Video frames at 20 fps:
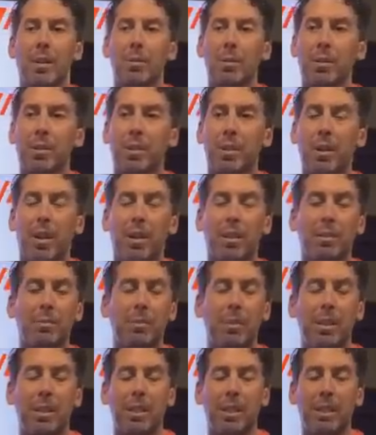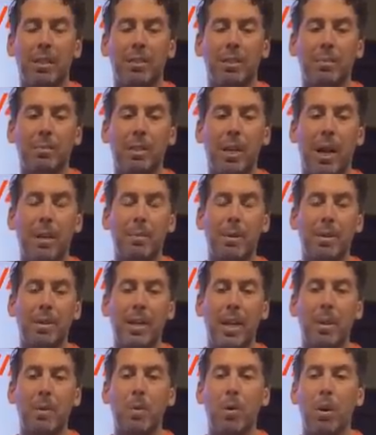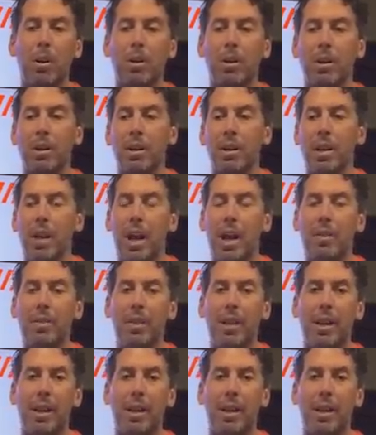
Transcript: which cost me some time on day 1, and